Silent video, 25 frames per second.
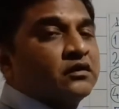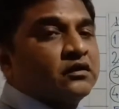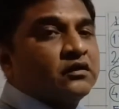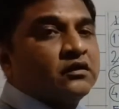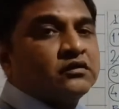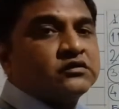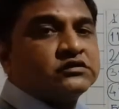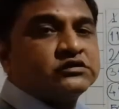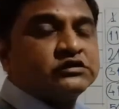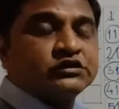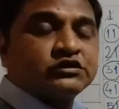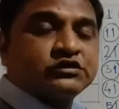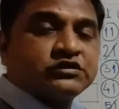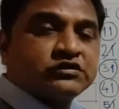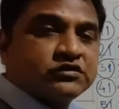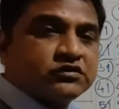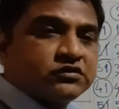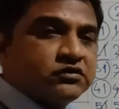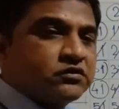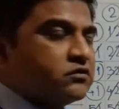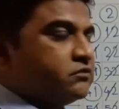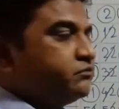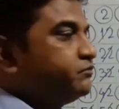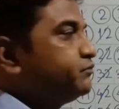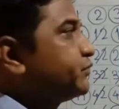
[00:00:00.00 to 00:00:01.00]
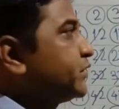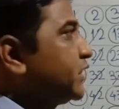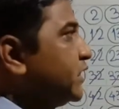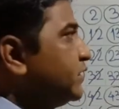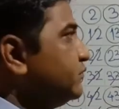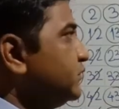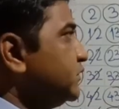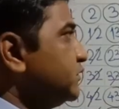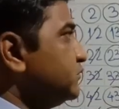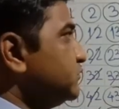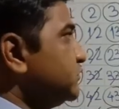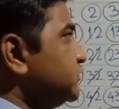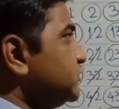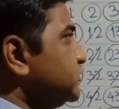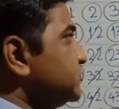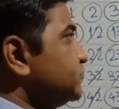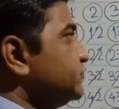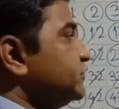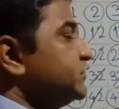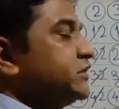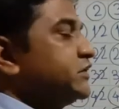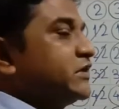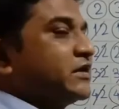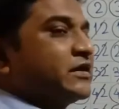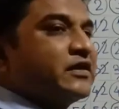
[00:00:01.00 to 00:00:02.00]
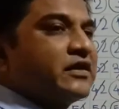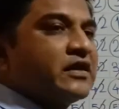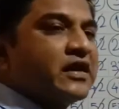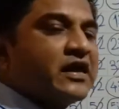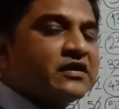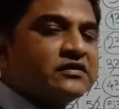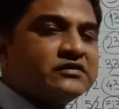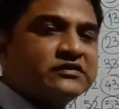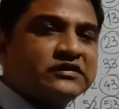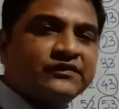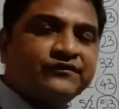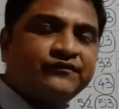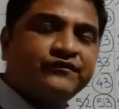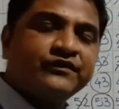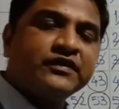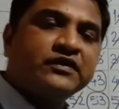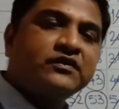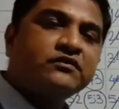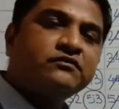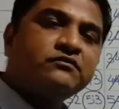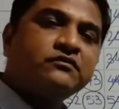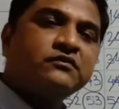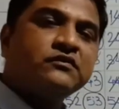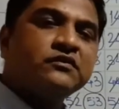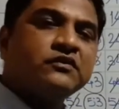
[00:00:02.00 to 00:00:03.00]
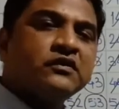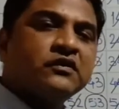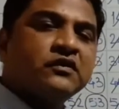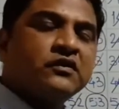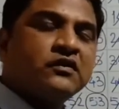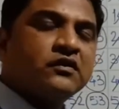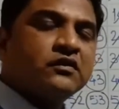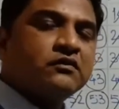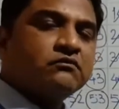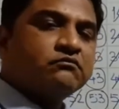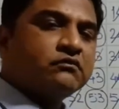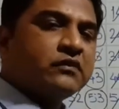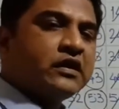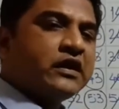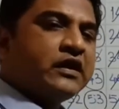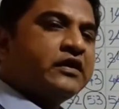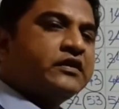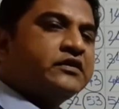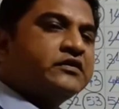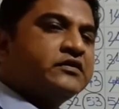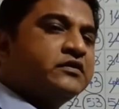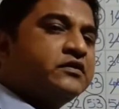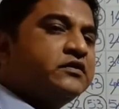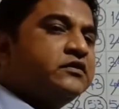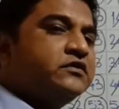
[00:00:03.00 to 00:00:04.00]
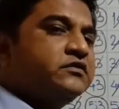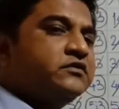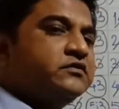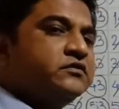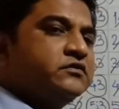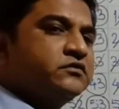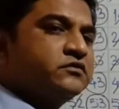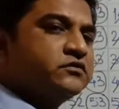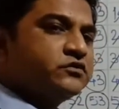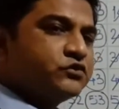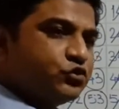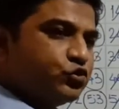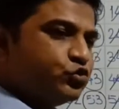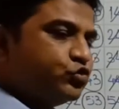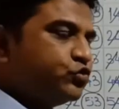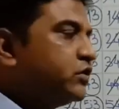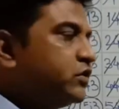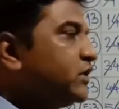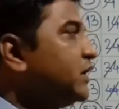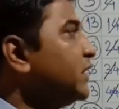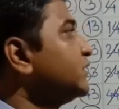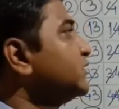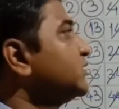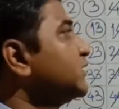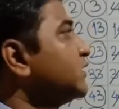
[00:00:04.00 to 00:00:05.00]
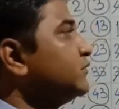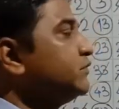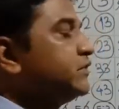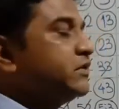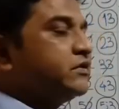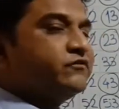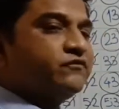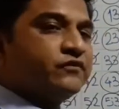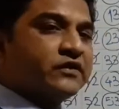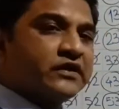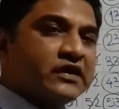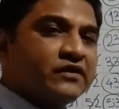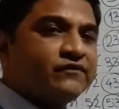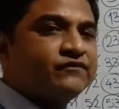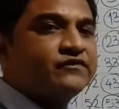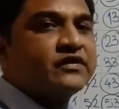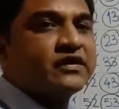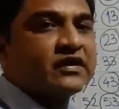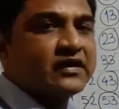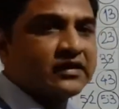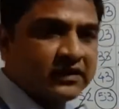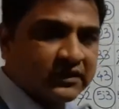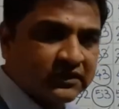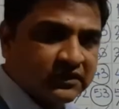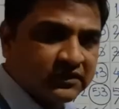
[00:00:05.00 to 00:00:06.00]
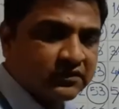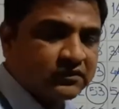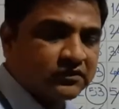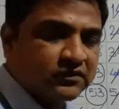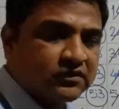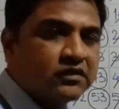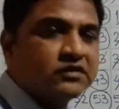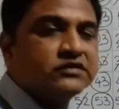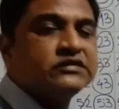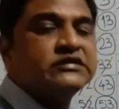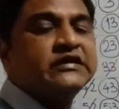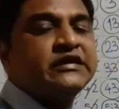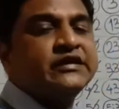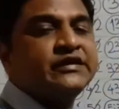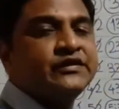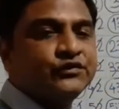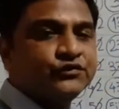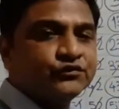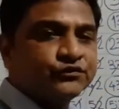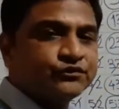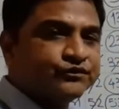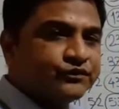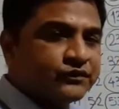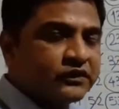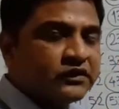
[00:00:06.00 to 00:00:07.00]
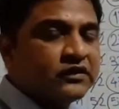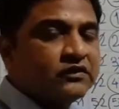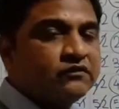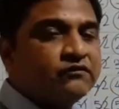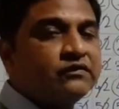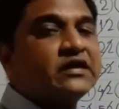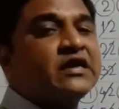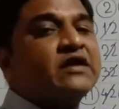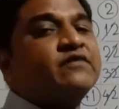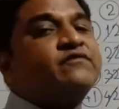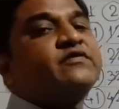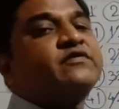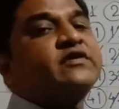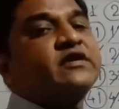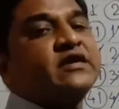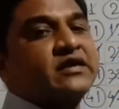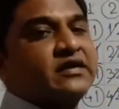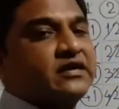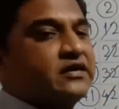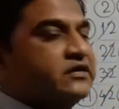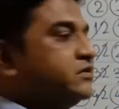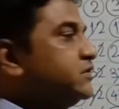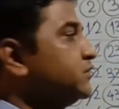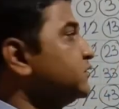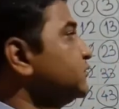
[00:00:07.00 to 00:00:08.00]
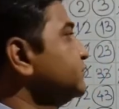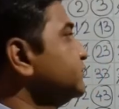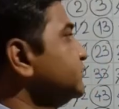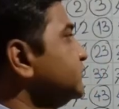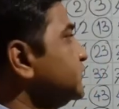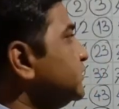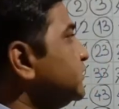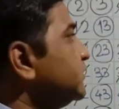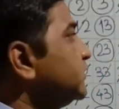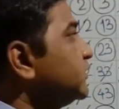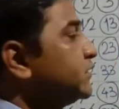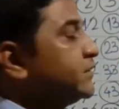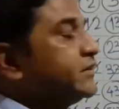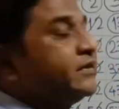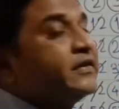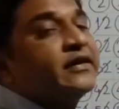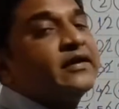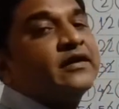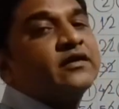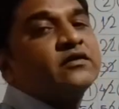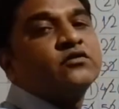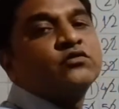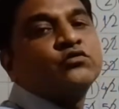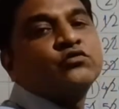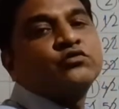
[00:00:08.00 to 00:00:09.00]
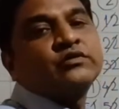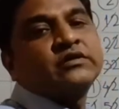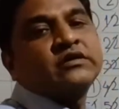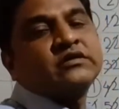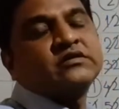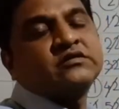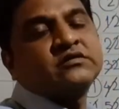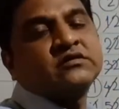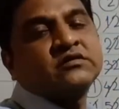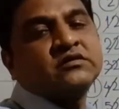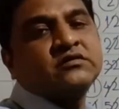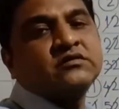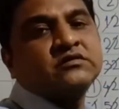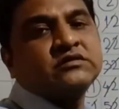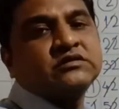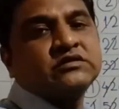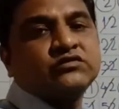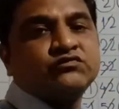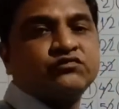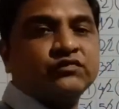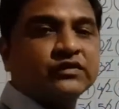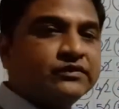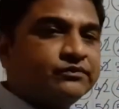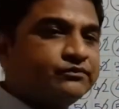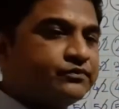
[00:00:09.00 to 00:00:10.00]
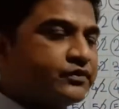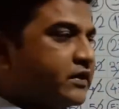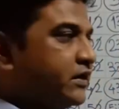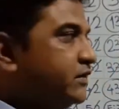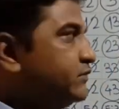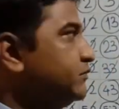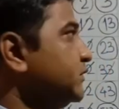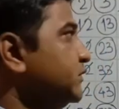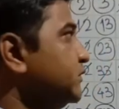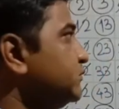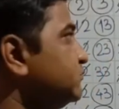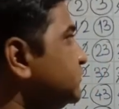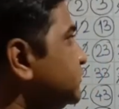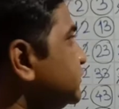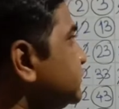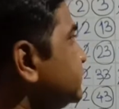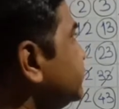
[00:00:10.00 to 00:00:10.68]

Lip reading: Such prime numbers which are differing by 2 and coming one after another, consecutive, one after another, they are known as a twin prime numbers.